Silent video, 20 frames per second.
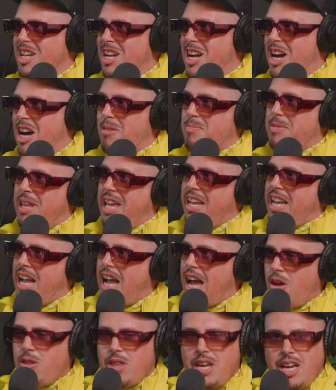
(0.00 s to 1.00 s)
I'm like,
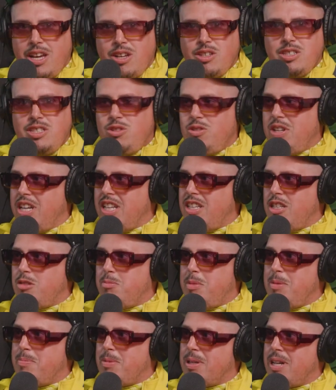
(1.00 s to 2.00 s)
how the hell did you get these
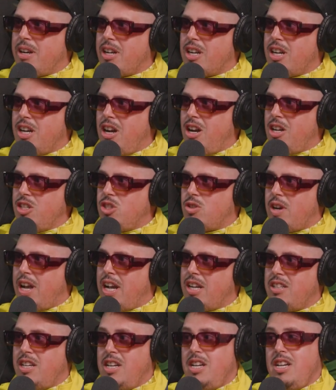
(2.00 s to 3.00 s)
people out of
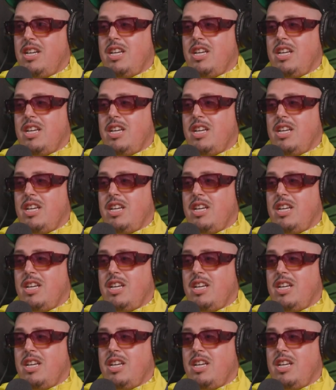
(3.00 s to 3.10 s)
contract?